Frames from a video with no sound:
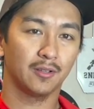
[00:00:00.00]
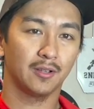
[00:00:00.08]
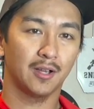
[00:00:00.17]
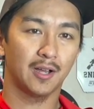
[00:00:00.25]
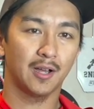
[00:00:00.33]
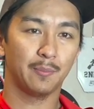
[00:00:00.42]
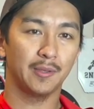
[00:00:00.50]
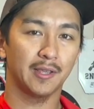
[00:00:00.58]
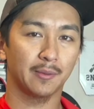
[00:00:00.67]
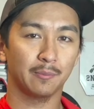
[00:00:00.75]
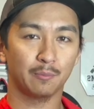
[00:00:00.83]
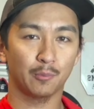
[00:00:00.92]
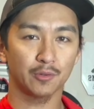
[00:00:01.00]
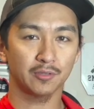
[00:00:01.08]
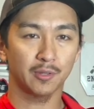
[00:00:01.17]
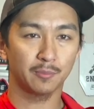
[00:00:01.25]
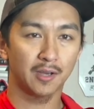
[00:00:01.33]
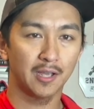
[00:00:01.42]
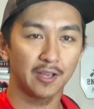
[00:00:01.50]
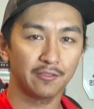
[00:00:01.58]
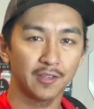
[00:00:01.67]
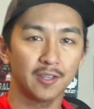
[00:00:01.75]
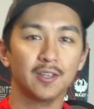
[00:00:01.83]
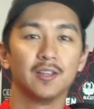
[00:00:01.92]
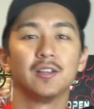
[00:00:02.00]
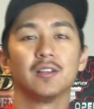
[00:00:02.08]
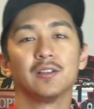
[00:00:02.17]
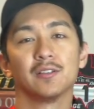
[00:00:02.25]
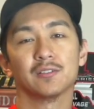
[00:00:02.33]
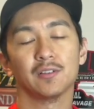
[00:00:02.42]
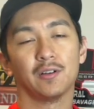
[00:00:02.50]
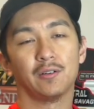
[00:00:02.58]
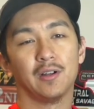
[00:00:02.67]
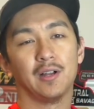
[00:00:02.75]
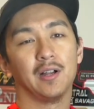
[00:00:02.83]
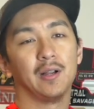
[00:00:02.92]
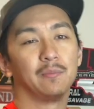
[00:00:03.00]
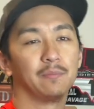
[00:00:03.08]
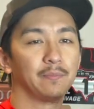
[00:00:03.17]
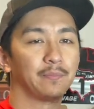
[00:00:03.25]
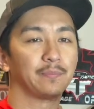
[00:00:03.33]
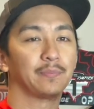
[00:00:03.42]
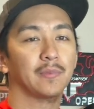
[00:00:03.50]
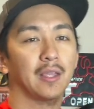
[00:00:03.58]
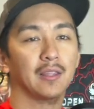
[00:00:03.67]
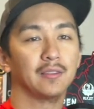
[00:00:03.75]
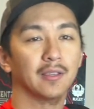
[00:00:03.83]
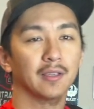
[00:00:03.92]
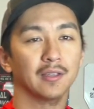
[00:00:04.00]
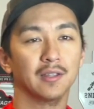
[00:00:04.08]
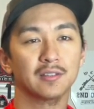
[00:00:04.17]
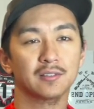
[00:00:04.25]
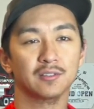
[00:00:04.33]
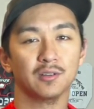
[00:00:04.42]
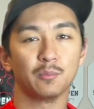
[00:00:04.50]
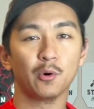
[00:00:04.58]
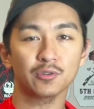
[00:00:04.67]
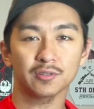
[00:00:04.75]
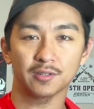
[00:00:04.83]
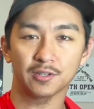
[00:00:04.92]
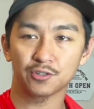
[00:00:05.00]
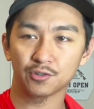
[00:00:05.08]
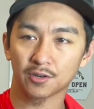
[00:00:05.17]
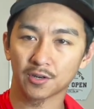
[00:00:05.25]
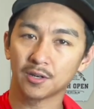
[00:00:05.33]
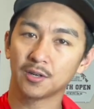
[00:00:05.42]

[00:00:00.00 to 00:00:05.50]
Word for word: uh, being mostly butt heavy. So um, I think it's still mostly the shooter.